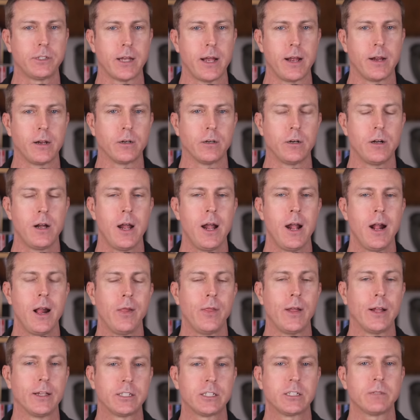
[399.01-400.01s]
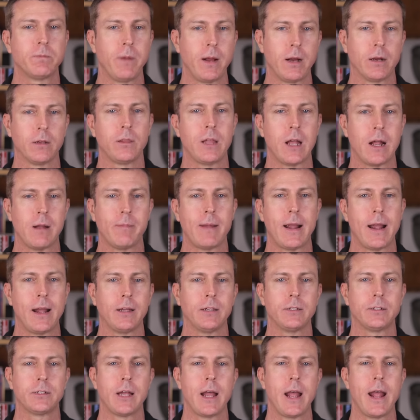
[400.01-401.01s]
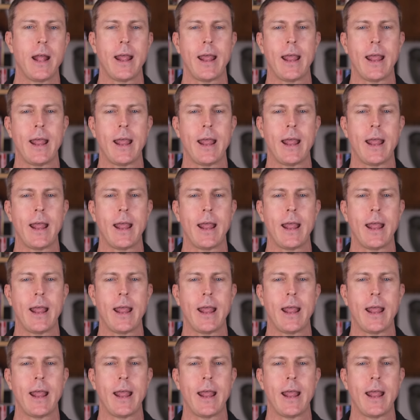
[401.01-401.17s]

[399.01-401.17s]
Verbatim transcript: cycle that smeared them as